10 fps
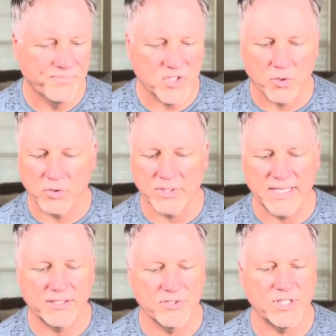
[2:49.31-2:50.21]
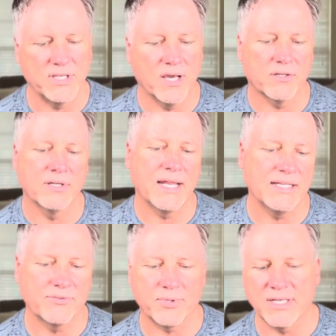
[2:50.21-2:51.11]
Total energy,
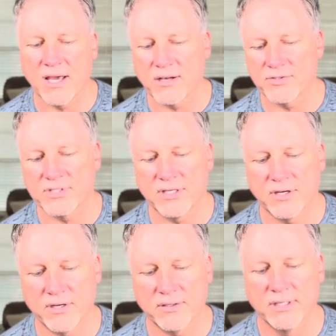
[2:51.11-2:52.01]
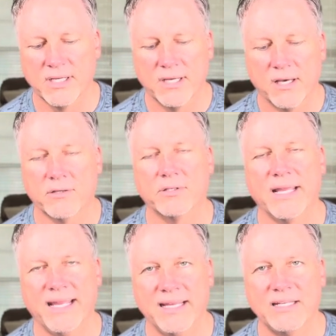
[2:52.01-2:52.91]
$193 there,
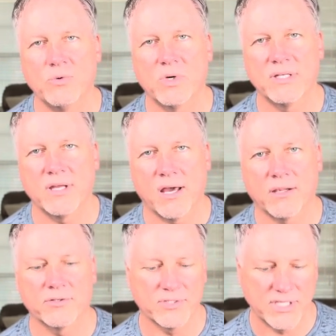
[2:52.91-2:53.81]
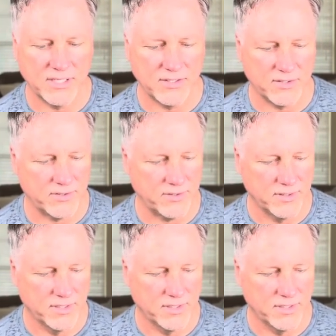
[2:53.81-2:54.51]
$181 here.